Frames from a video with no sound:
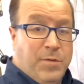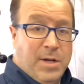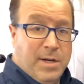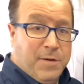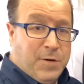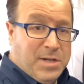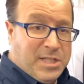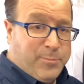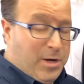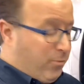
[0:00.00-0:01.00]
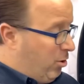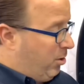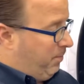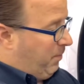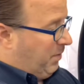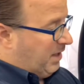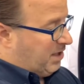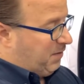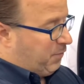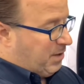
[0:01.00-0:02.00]
the front disc brake rotor. This
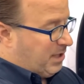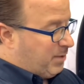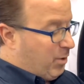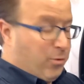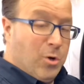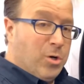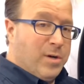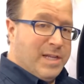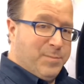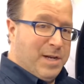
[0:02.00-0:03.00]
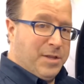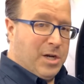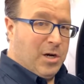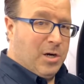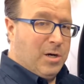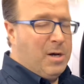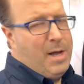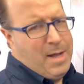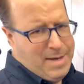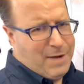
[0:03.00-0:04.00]
front disc brake rotor has been on the car
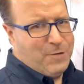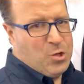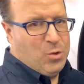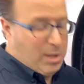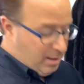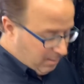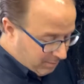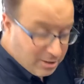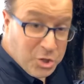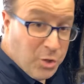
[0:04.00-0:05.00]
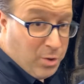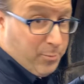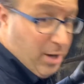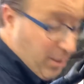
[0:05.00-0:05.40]
not for too long, but I'll show you what a brand